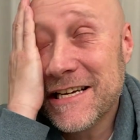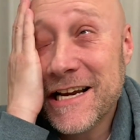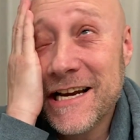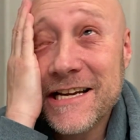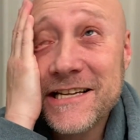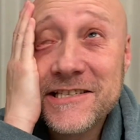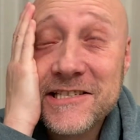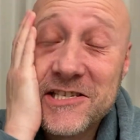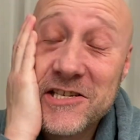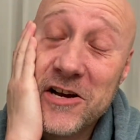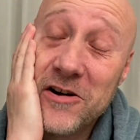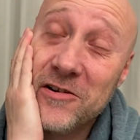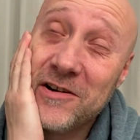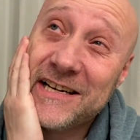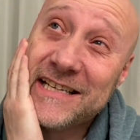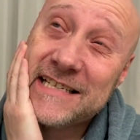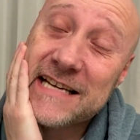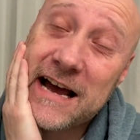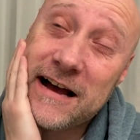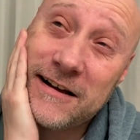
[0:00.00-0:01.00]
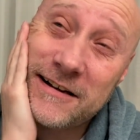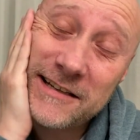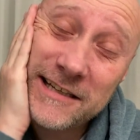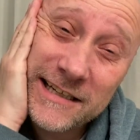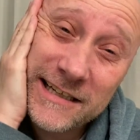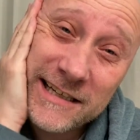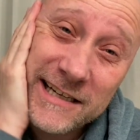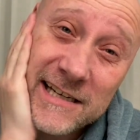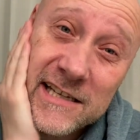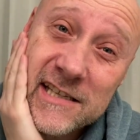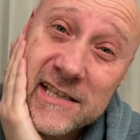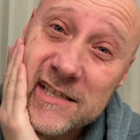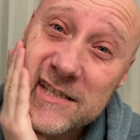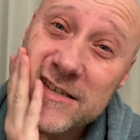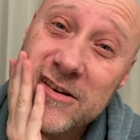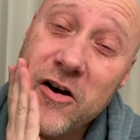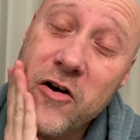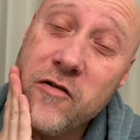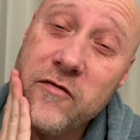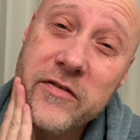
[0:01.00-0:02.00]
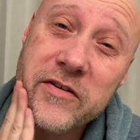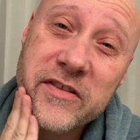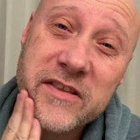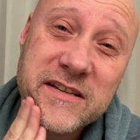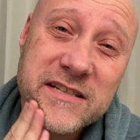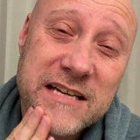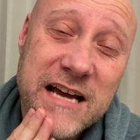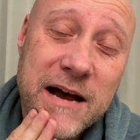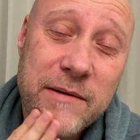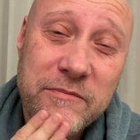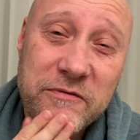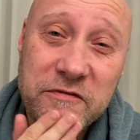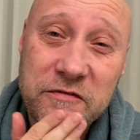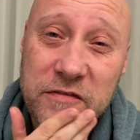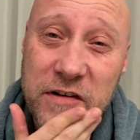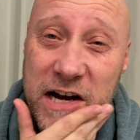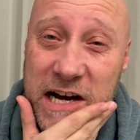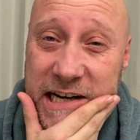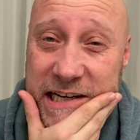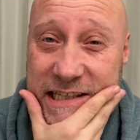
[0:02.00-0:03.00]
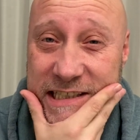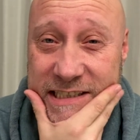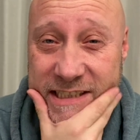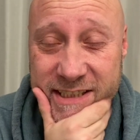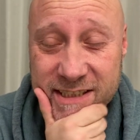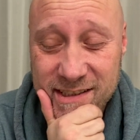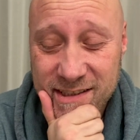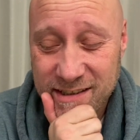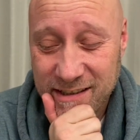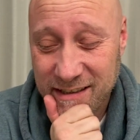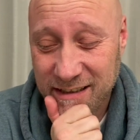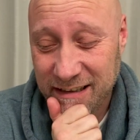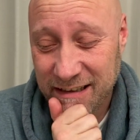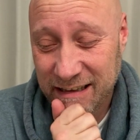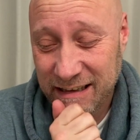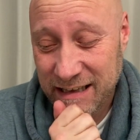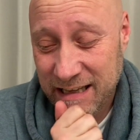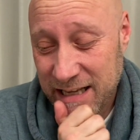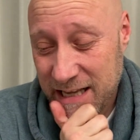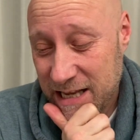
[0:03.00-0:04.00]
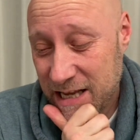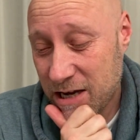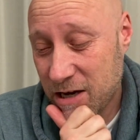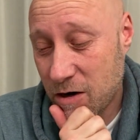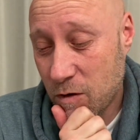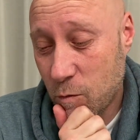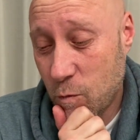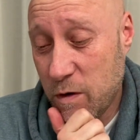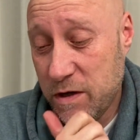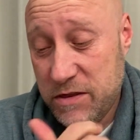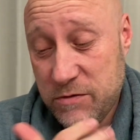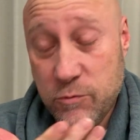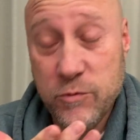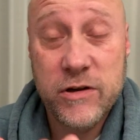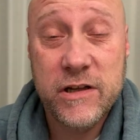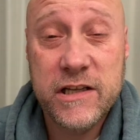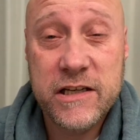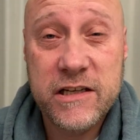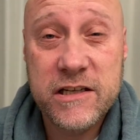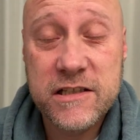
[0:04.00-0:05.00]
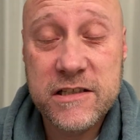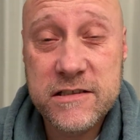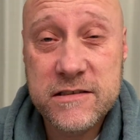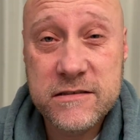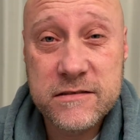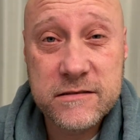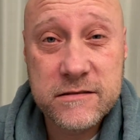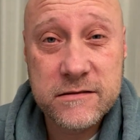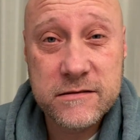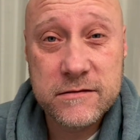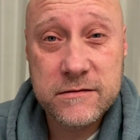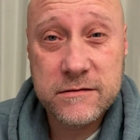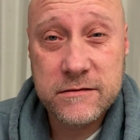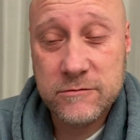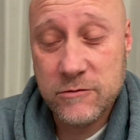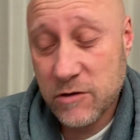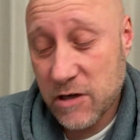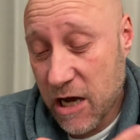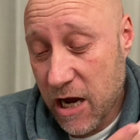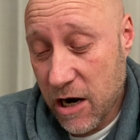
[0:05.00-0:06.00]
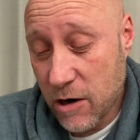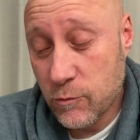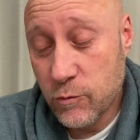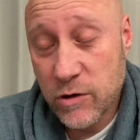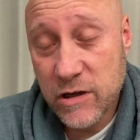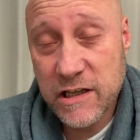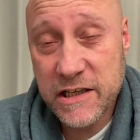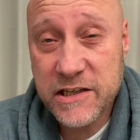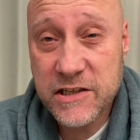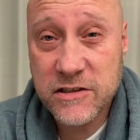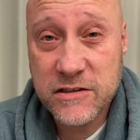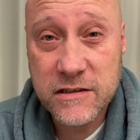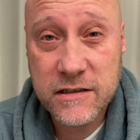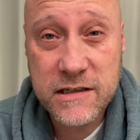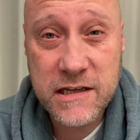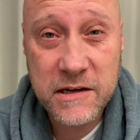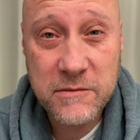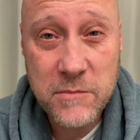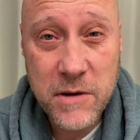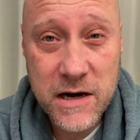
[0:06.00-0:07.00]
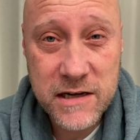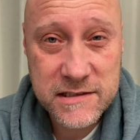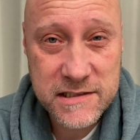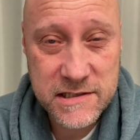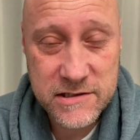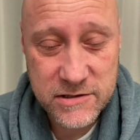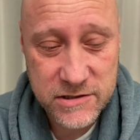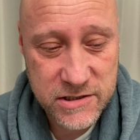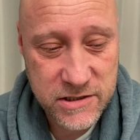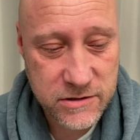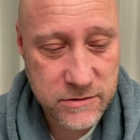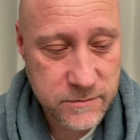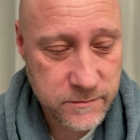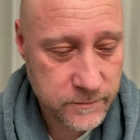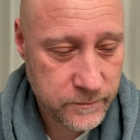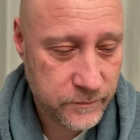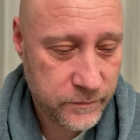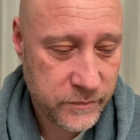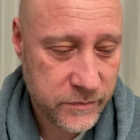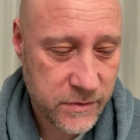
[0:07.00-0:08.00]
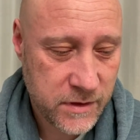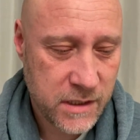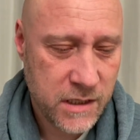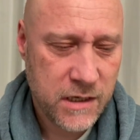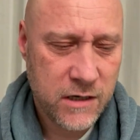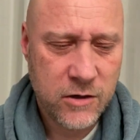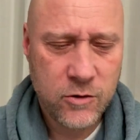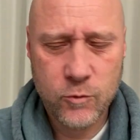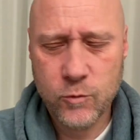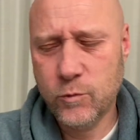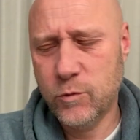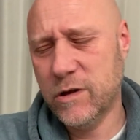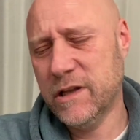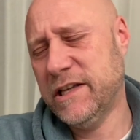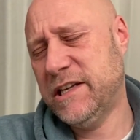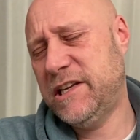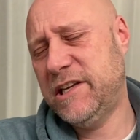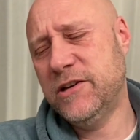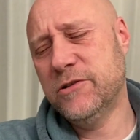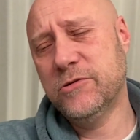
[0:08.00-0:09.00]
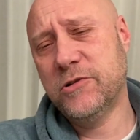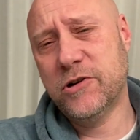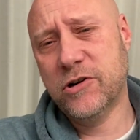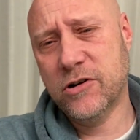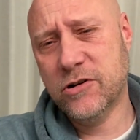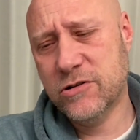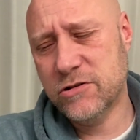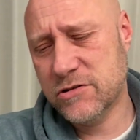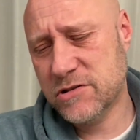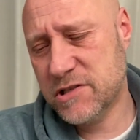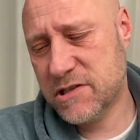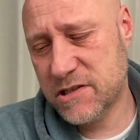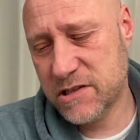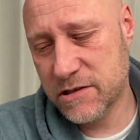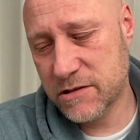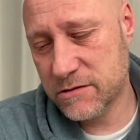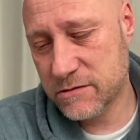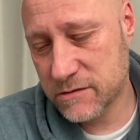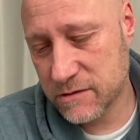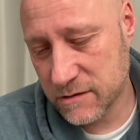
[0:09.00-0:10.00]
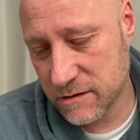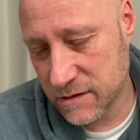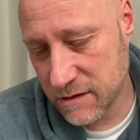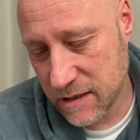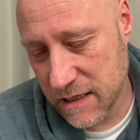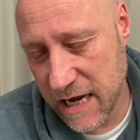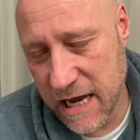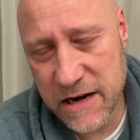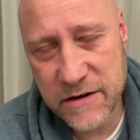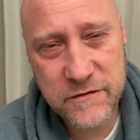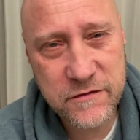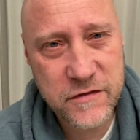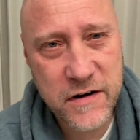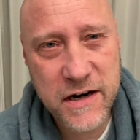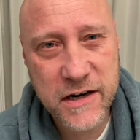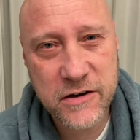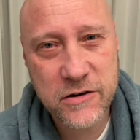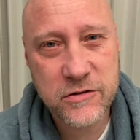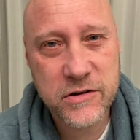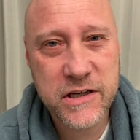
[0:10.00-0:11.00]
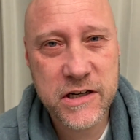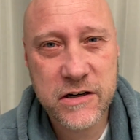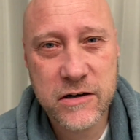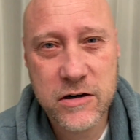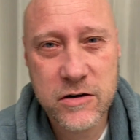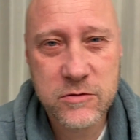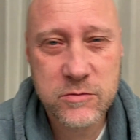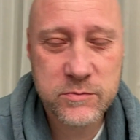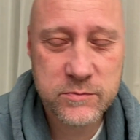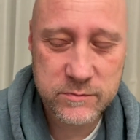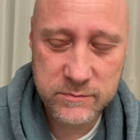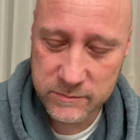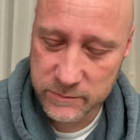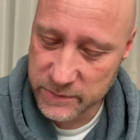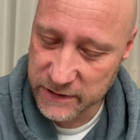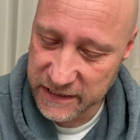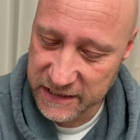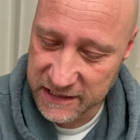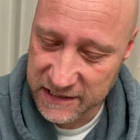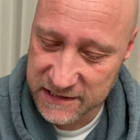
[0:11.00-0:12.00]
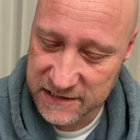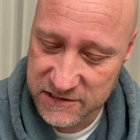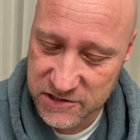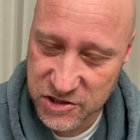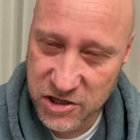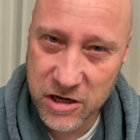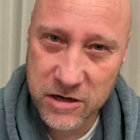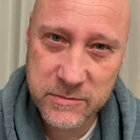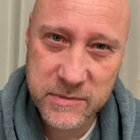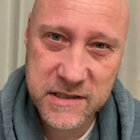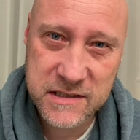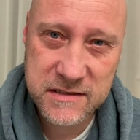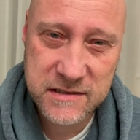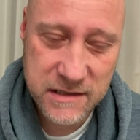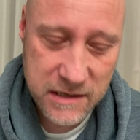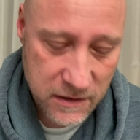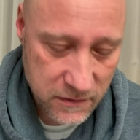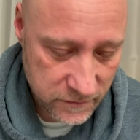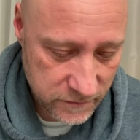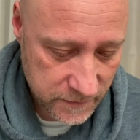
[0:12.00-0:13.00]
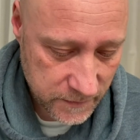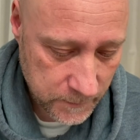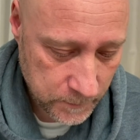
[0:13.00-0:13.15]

and it's so Italian. It's over-the-top fun. With a really good looking monster, too. Really cute girls, too. And Franco Nero being his charming self.